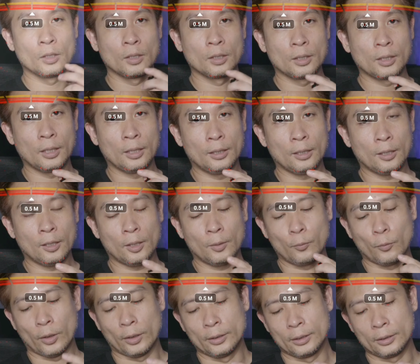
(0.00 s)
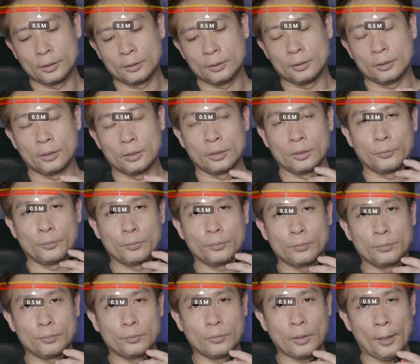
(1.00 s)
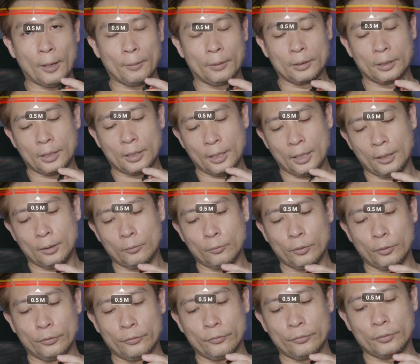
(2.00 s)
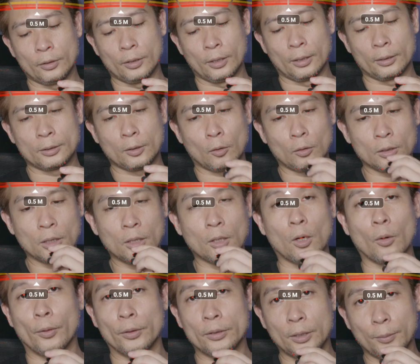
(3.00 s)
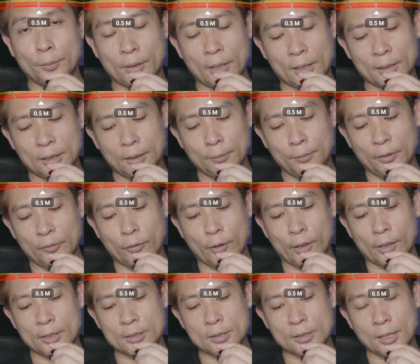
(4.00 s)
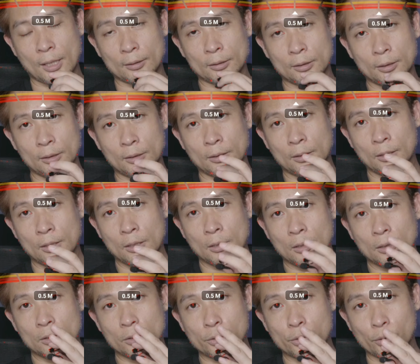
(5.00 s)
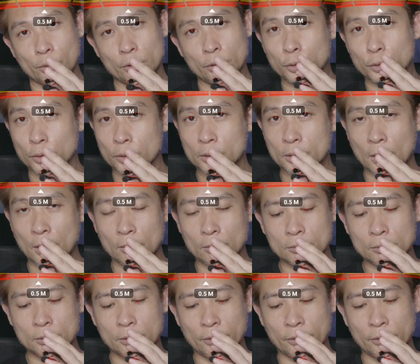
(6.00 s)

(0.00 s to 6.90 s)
Okay, now I'm running the app again with the dongle already plugged in before I started, so it should sound